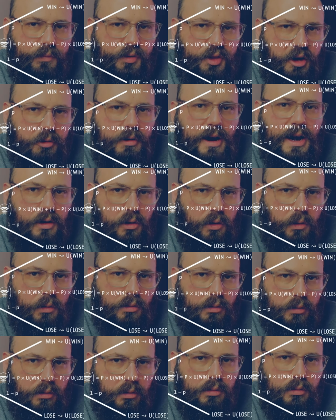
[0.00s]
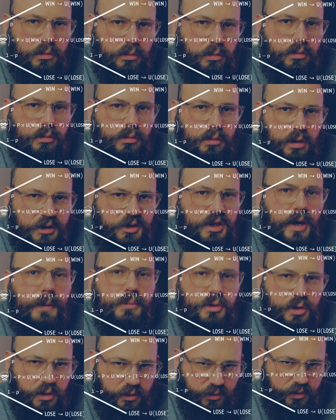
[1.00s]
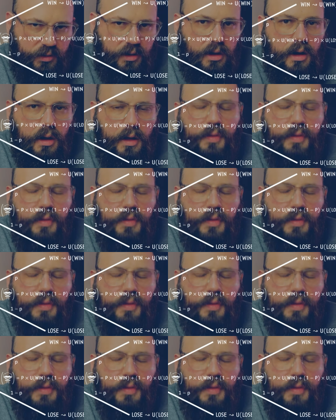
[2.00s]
theoretical assumptions.